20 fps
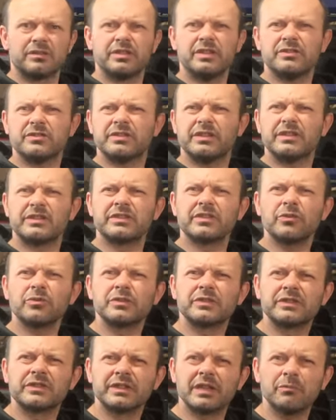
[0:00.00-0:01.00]
Jeez, yeah. it's so
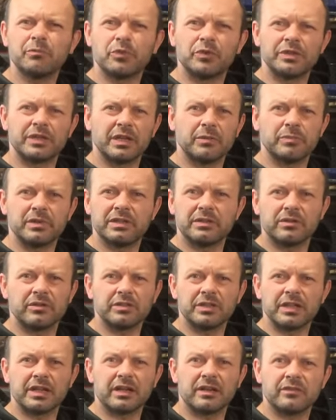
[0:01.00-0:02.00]
simple. You can build
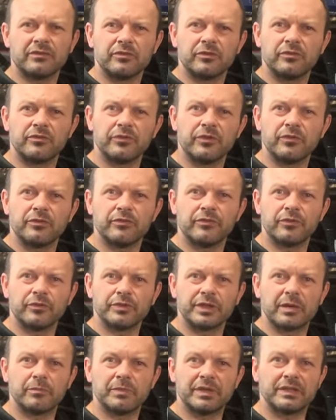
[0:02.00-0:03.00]
another car for, for,
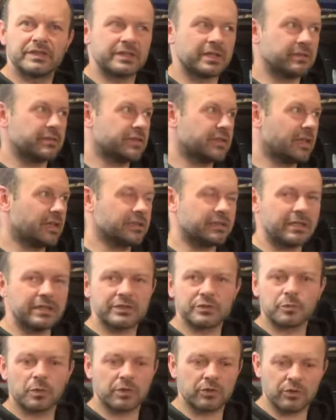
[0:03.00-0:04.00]
for that means and sell
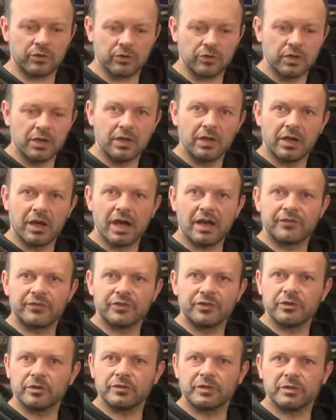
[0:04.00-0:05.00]
this one yeah. or
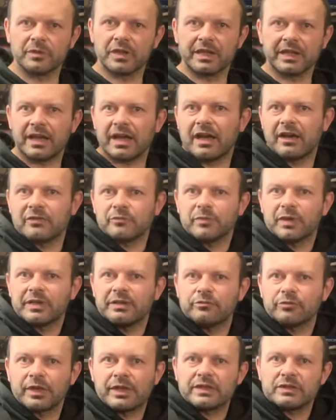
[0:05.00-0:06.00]
have two of them like I have
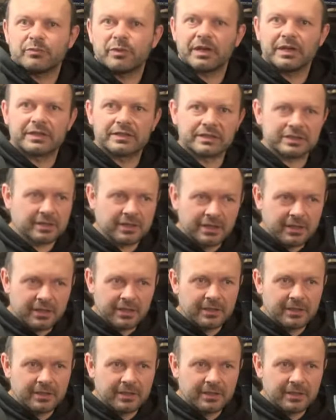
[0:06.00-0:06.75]
my race bikes. Yeah.